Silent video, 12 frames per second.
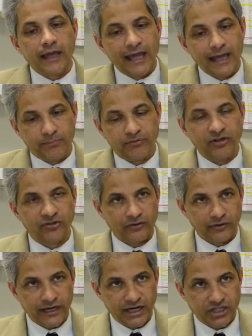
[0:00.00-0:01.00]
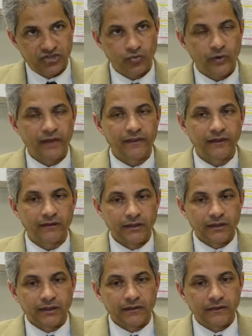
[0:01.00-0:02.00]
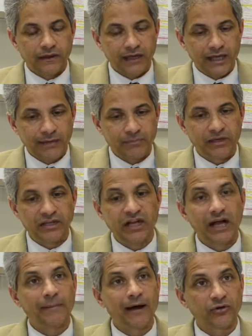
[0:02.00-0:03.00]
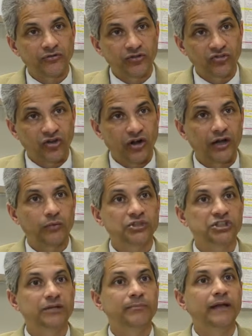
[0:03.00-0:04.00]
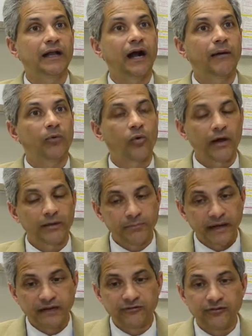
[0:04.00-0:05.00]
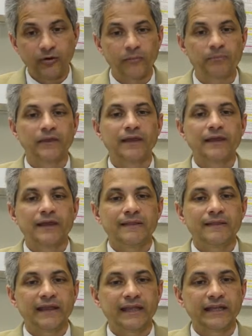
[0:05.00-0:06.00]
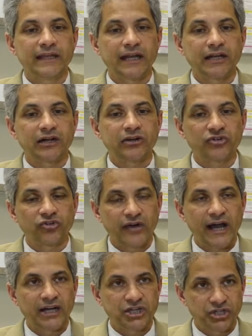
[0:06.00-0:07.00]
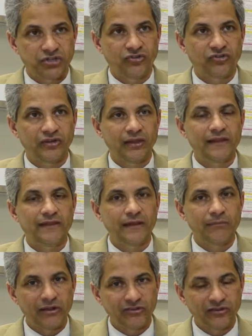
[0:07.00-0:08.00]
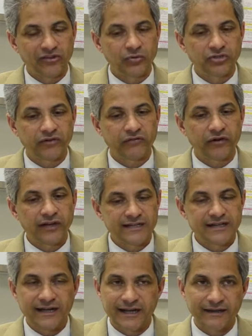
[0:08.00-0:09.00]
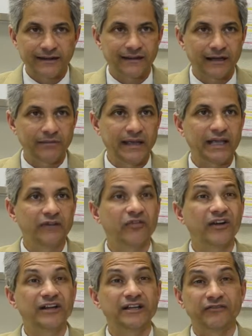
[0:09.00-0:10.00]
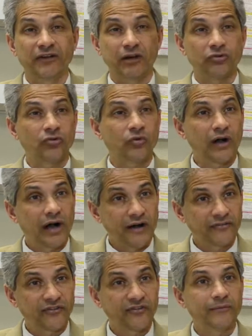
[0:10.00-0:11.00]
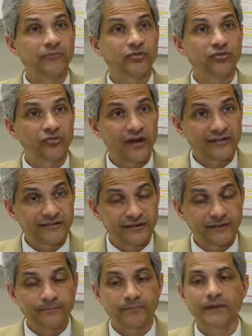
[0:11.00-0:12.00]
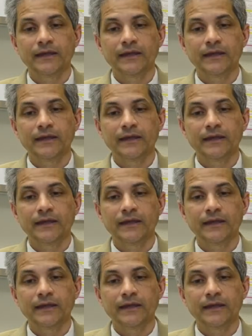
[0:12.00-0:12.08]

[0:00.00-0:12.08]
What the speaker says: hip dislocations, where the hip can come out of the socket, which can become quite painful. They can get contractures in their muscles, which are very tight, that make it very difficult to look after them, to dress them,